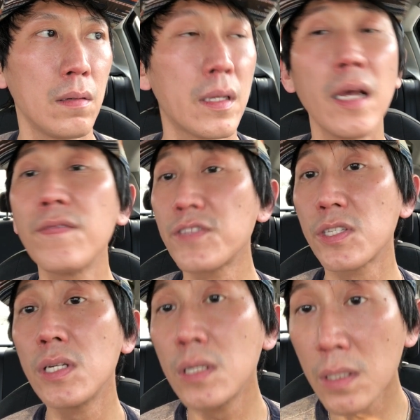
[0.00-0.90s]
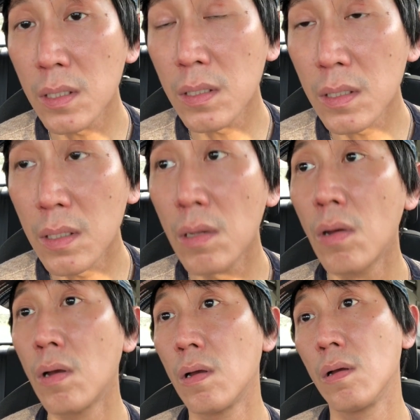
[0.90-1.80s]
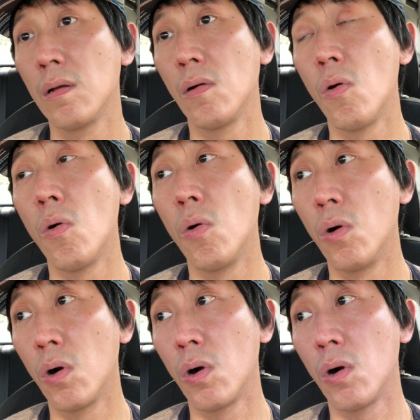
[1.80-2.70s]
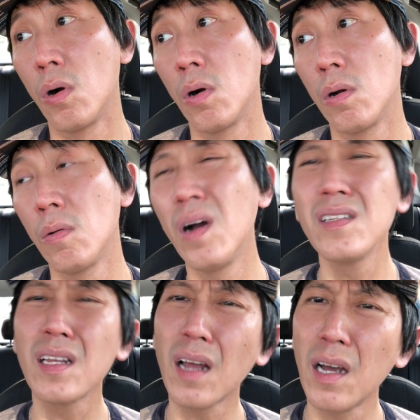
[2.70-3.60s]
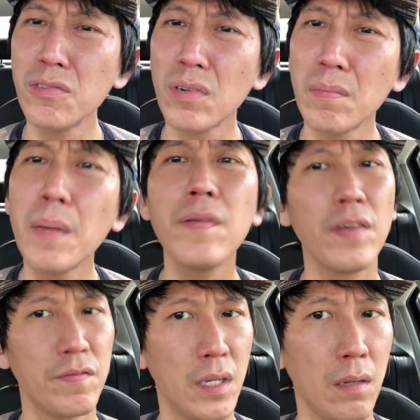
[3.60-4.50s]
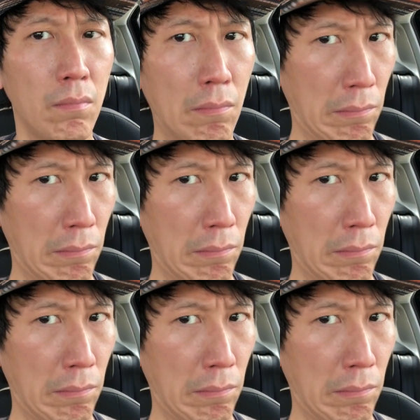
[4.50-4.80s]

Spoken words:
Gifts, or well, is it 100? Maybe 50.